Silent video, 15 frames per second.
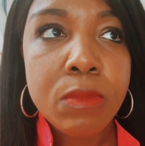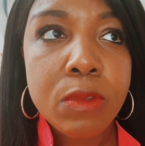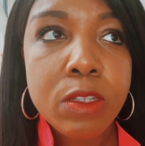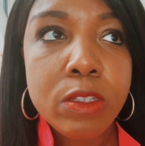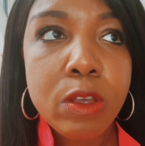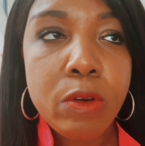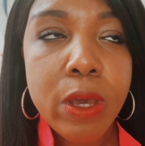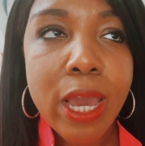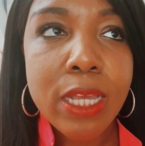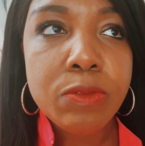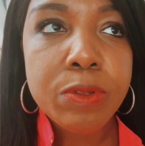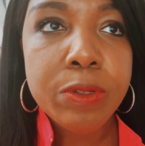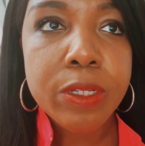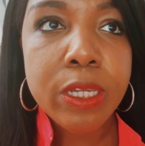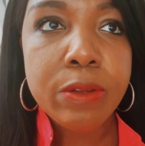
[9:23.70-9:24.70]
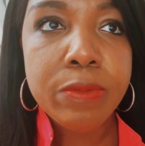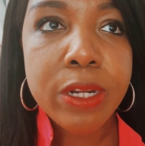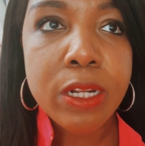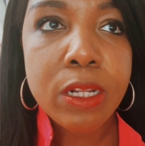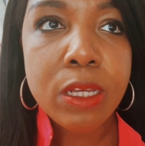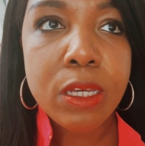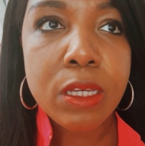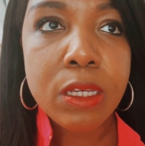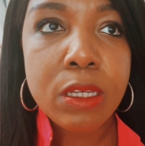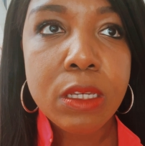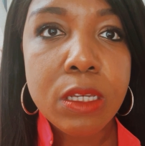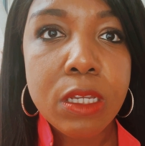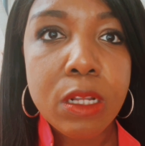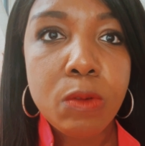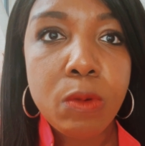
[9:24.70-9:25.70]
So as we were getting ready to,
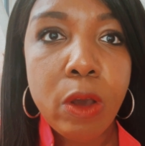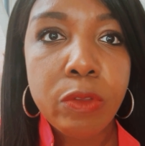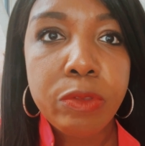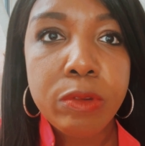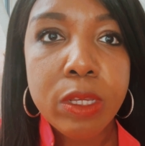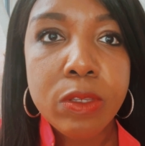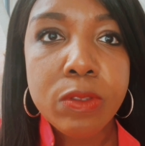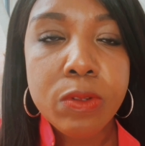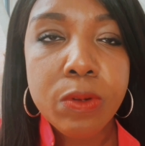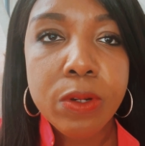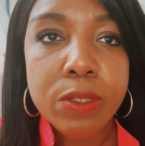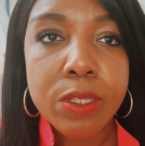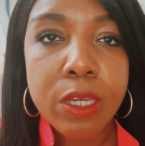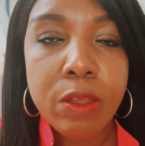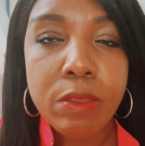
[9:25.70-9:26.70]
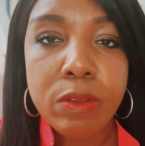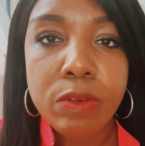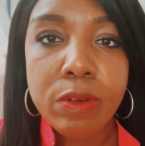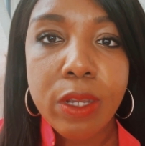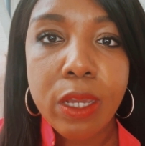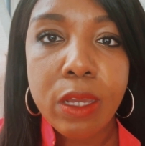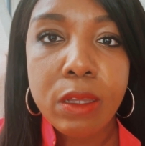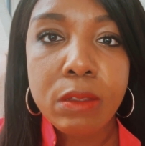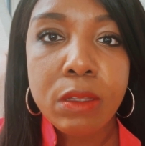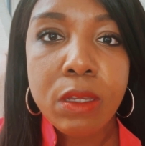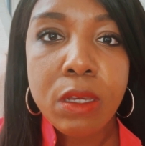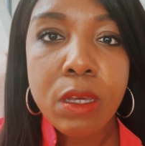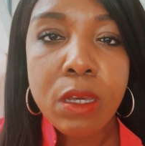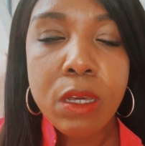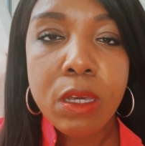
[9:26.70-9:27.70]
you know, walk through these doors to get on the train,
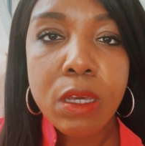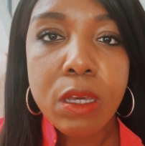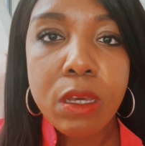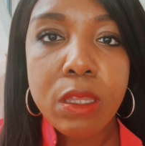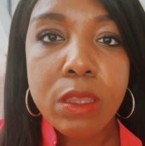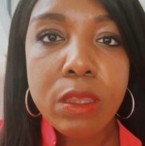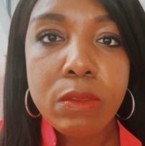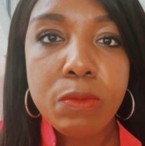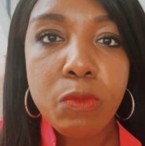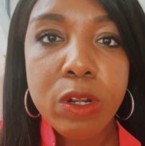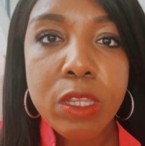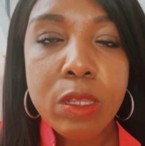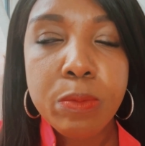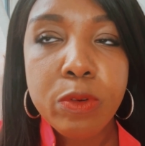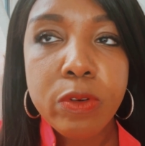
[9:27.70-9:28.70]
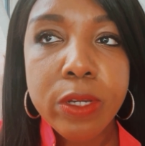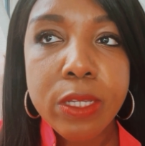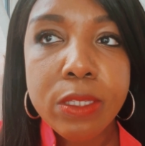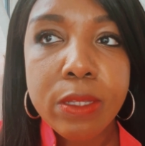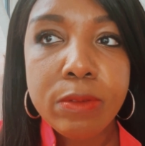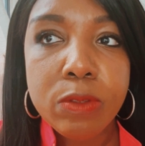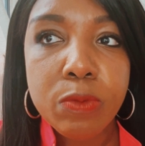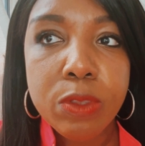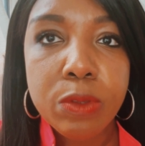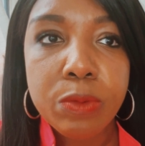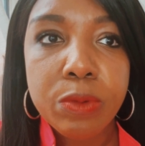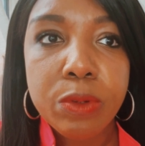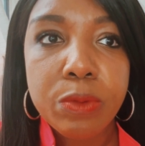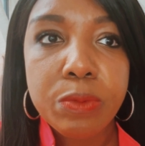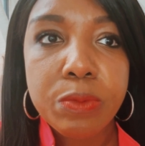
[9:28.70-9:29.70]
one of the boys that was with the
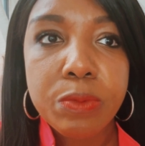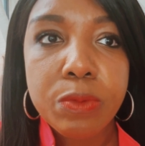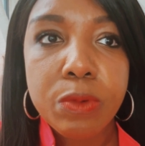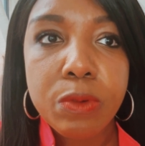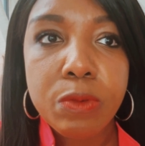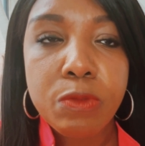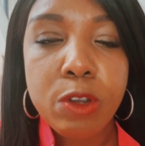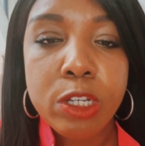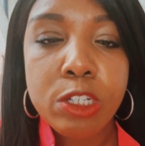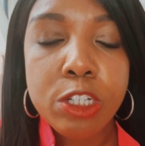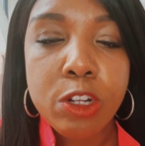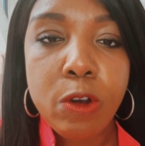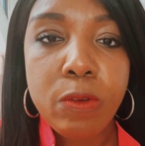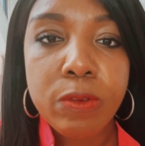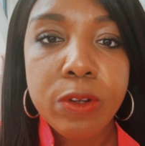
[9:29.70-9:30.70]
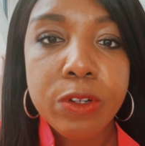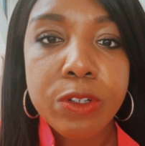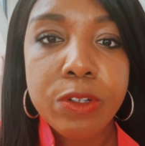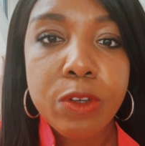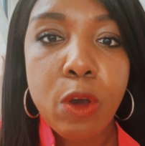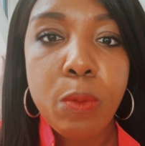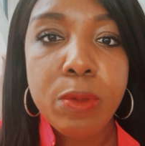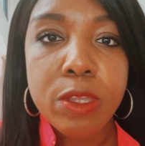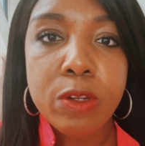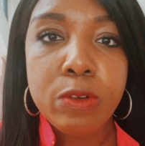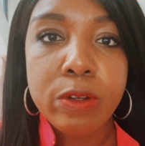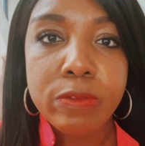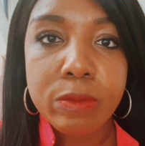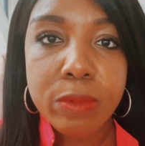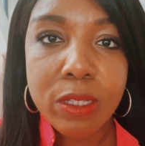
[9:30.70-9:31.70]
group rushed over to open the door
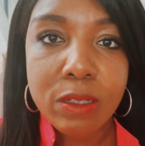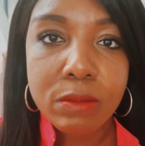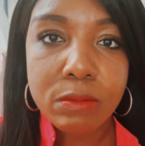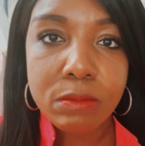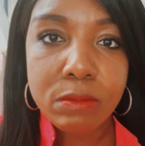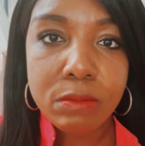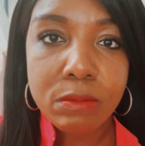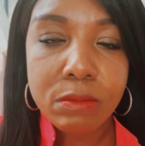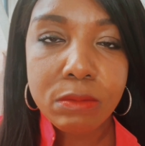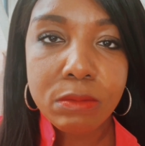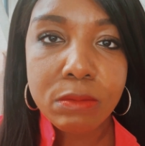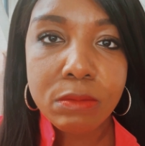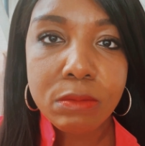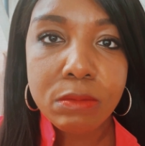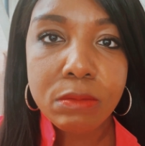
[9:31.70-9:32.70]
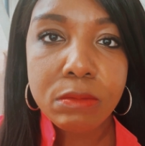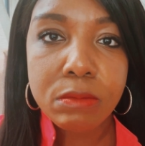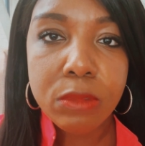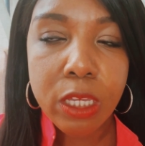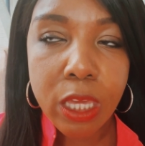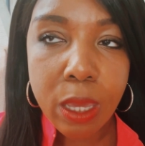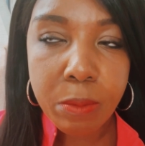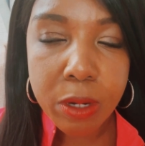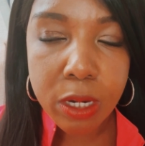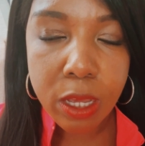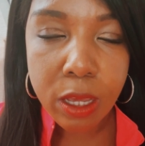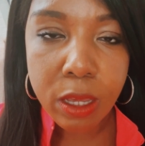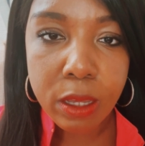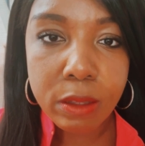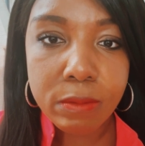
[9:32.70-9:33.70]
for me. I gave him a
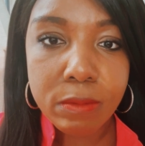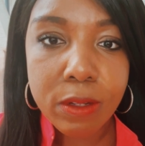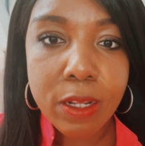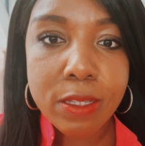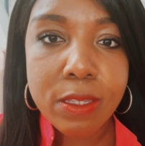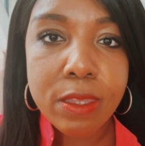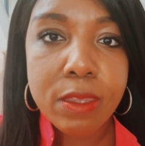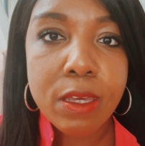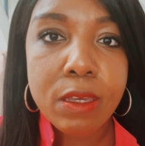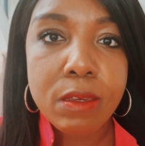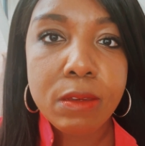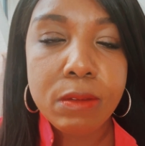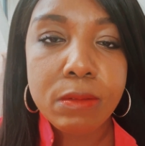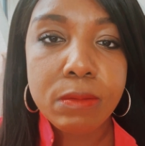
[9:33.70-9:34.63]
nod and I said, thank you.